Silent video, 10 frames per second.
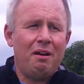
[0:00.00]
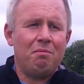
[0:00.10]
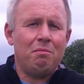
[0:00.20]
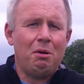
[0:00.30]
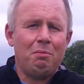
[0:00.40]

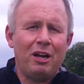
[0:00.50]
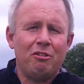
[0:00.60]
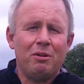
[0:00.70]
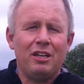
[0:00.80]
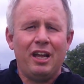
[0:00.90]
My
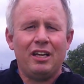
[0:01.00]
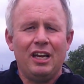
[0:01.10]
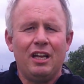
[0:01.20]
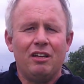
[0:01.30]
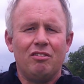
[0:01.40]
management
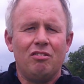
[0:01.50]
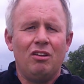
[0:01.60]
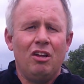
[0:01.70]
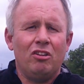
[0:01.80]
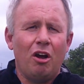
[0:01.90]
technique is
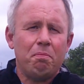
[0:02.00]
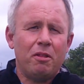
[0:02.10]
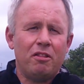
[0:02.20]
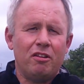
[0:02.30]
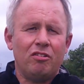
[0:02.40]
top the
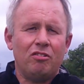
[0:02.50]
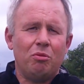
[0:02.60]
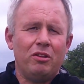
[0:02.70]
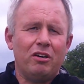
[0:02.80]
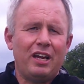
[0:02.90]
thistles
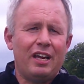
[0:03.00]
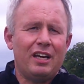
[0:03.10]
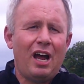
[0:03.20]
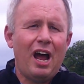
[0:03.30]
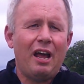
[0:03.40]
when they're getting
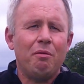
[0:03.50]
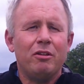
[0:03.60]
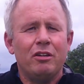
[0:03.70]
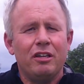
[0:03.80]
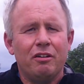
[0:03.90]
high, when
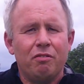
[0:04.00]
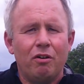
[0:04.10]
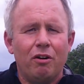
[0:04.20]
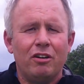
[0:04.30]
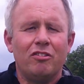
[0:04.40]
they're near
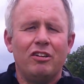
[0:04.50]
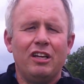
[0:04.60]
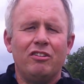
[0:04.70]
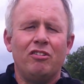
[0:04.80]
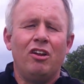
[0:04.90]
flowering
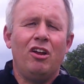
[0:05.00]
stage.